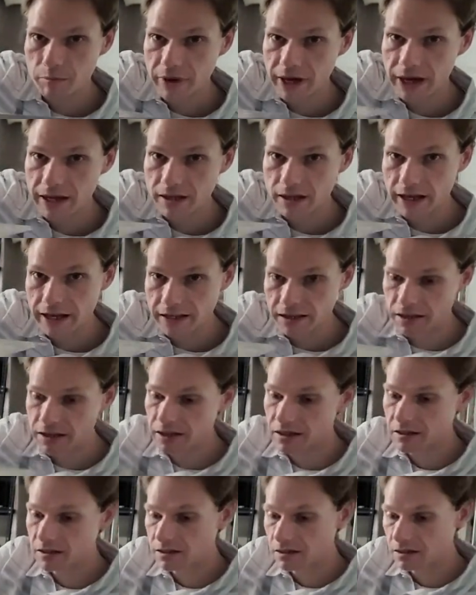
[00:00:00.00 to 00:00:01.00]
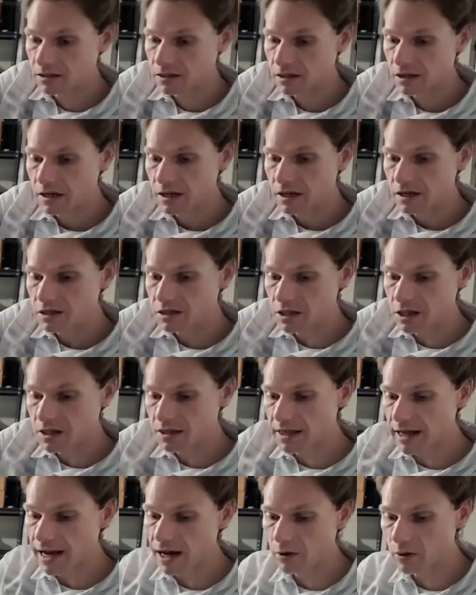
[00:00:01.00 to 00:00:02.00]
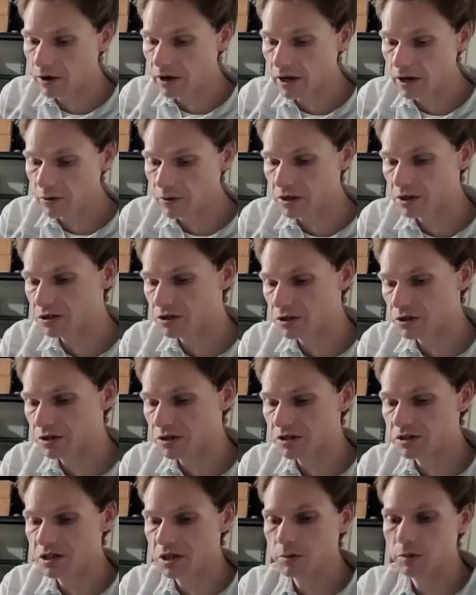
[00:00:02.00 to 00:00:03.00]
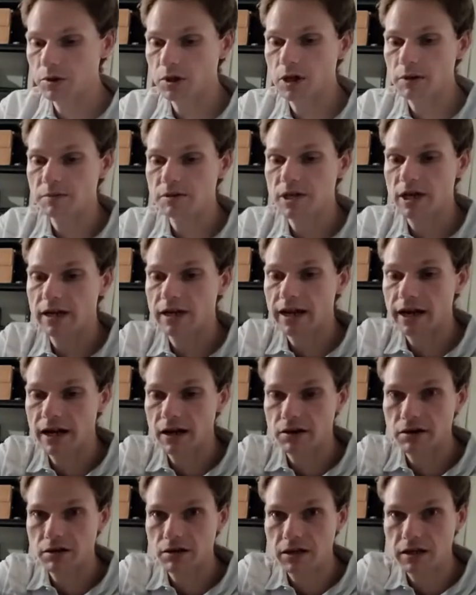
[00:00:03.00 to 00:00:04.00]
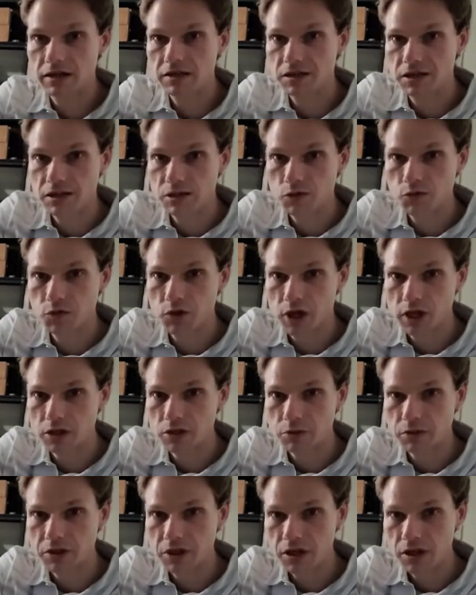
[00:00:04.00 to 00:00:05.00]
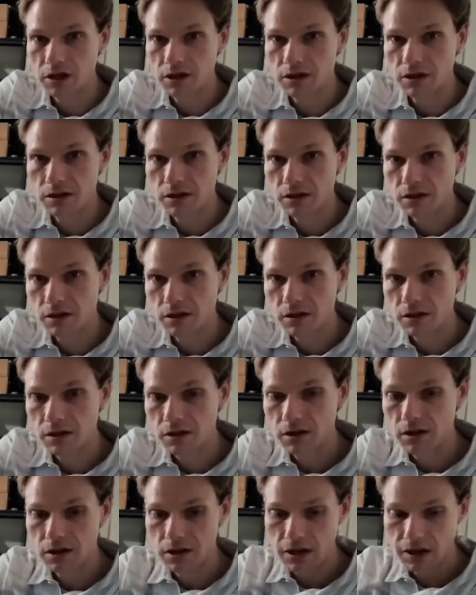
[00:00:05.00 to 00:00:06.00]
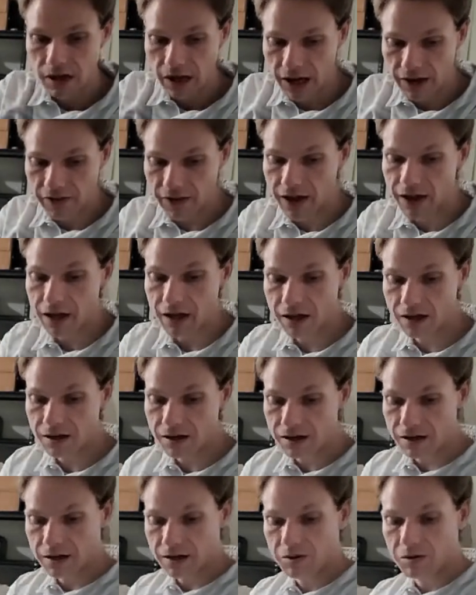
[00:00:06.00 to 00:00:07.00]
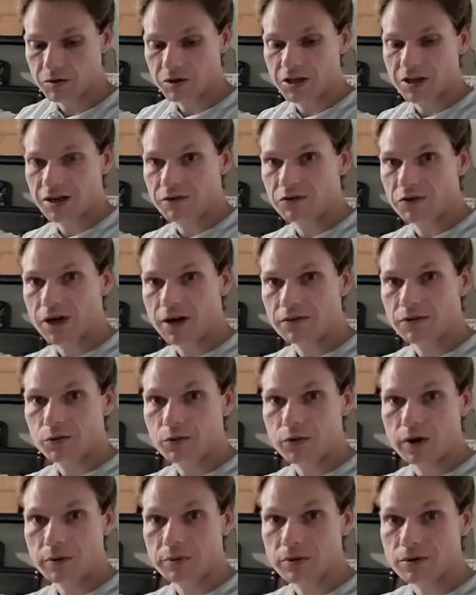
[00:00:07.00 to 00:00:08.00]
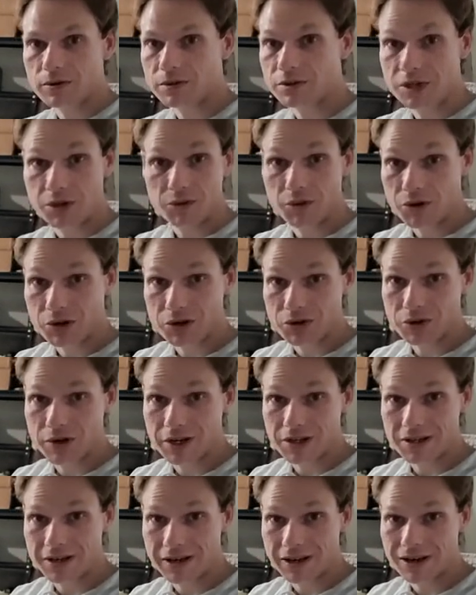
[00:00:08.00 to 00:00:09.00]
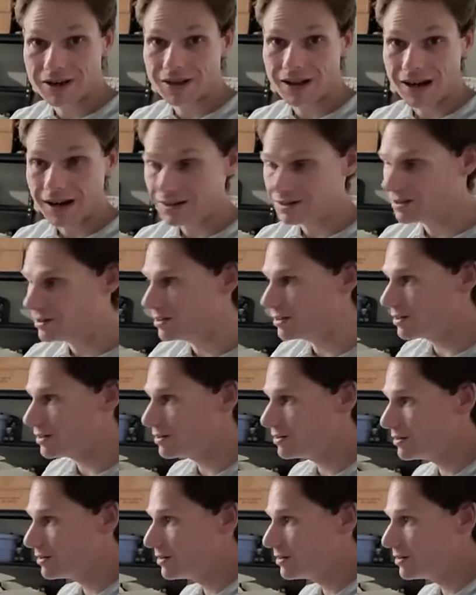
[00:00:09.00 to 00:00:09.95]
bent like this, so that way when you turn the cymbal upside down, it sits flush with it. And then, if you have the ripples, it won't create the airlock too.